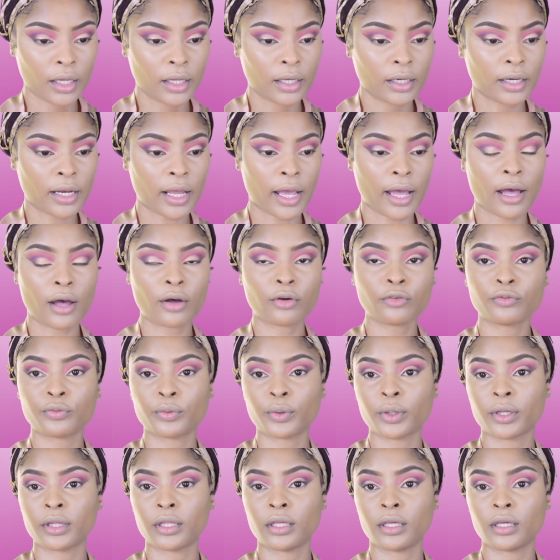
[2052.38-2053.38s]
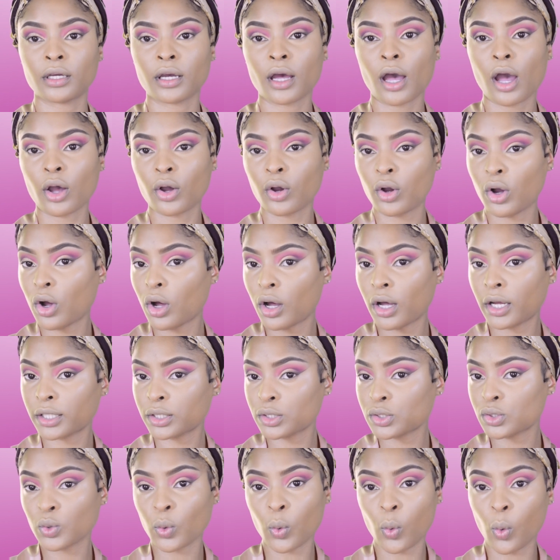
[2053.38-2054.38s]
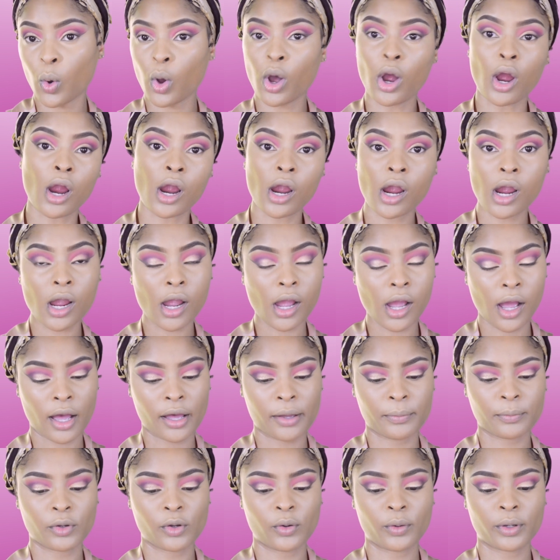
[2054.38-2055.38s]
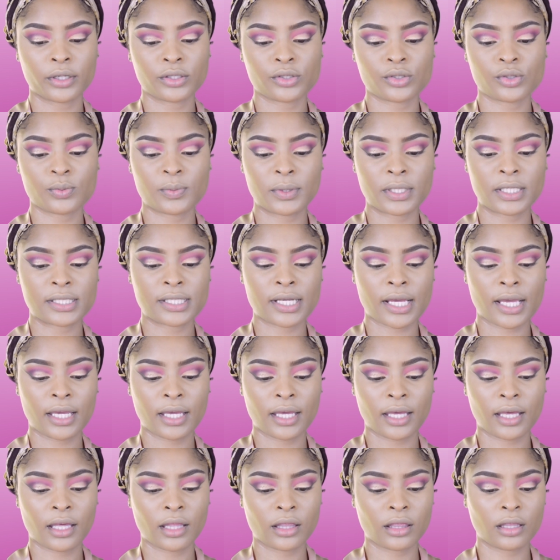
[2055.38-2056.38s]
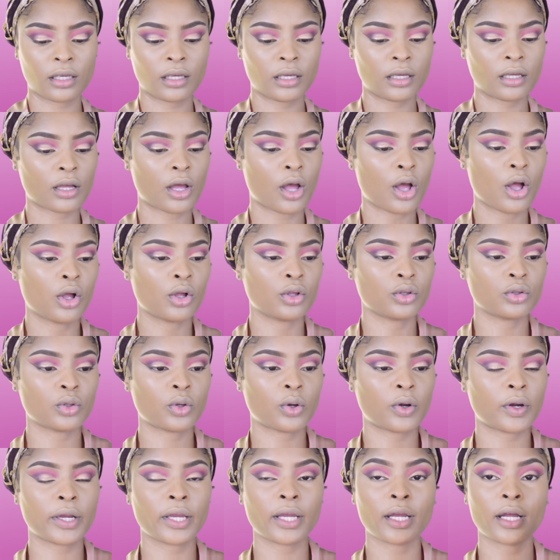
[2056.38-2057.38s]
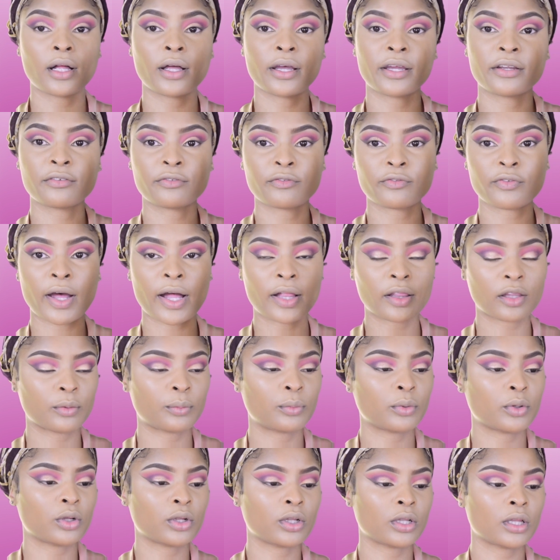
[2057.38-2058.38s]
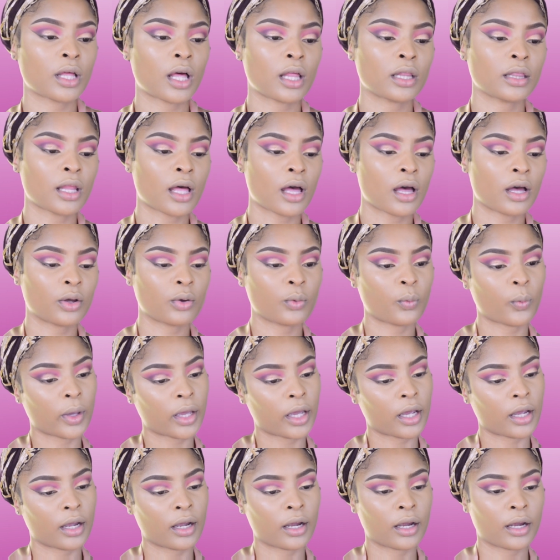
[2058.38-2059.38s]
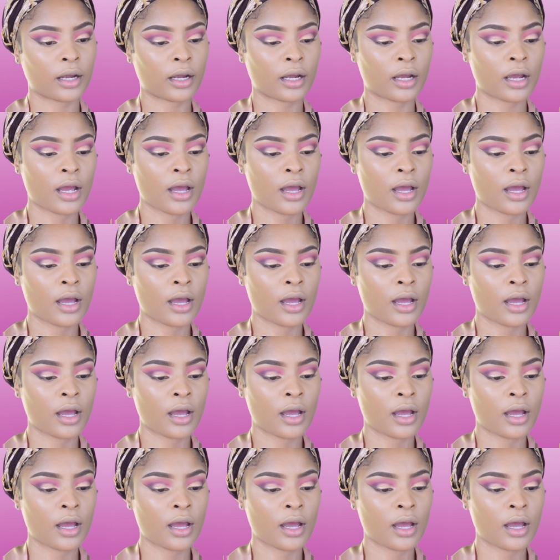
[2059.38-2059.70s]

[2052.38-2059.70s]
Now for the contour, I'm going to be taking the Loreal Infallible Longwear,